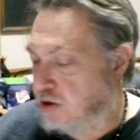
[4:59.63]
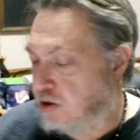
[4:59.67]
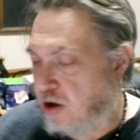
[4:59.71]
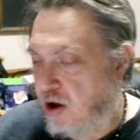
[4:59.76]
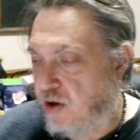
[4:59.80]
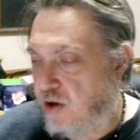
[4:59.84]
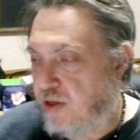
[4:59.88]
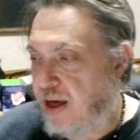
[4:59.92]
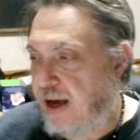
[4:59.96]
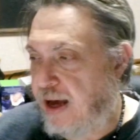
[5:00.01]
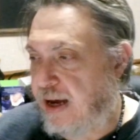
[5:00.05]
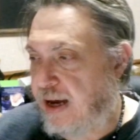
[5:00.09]

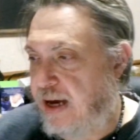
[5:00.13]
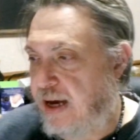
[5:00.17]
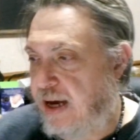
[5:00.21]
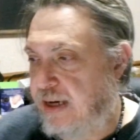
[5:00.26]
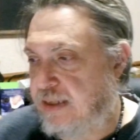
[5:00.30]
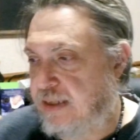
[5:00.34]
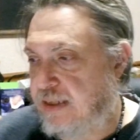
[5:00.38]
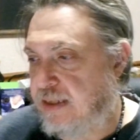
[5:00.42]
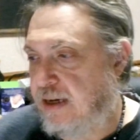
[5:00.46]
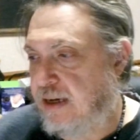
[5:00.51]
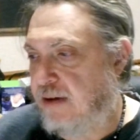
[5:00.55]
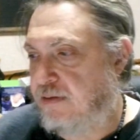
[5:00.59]
all that kind
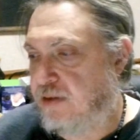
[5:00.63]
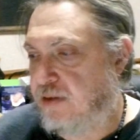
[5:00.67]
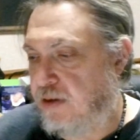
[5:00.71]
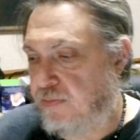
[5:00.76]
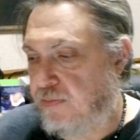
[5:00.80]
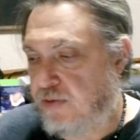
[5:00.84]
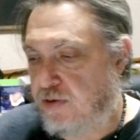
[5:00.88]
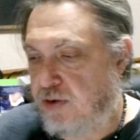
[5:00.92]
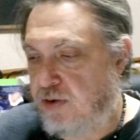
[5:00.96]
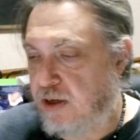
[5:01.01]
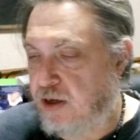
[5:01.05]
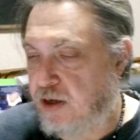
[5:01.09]
of stuff. So
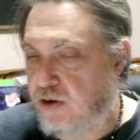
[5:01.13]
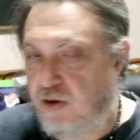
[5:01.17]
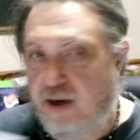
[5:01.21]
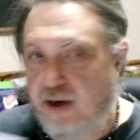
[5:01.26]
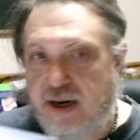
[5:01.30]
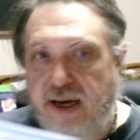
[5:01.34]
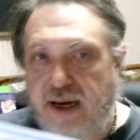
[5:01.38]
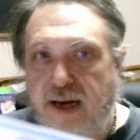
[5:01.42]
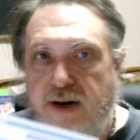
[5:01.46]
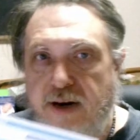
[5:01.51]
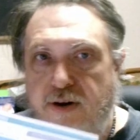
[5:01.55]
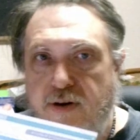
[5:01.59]
really cool. And
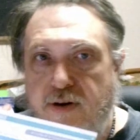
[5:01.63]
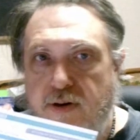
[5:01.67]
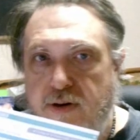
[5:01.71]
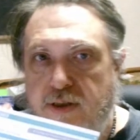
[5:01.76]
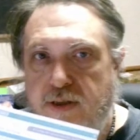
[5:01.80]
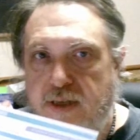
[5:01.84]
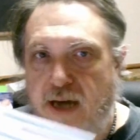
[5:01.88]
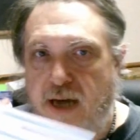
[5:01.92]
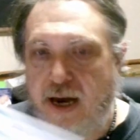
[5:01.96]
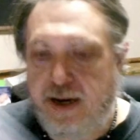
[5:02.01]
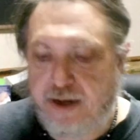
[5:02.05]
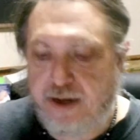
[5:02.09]
again,
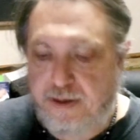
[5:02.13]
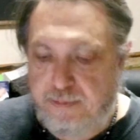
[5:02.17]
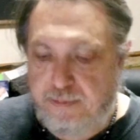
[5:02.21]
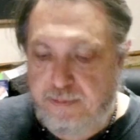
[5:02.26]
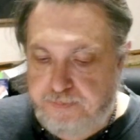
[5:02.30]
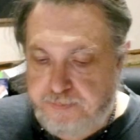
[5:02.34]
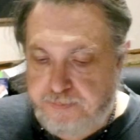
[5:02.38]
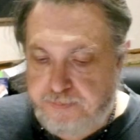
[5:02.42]
2-sided.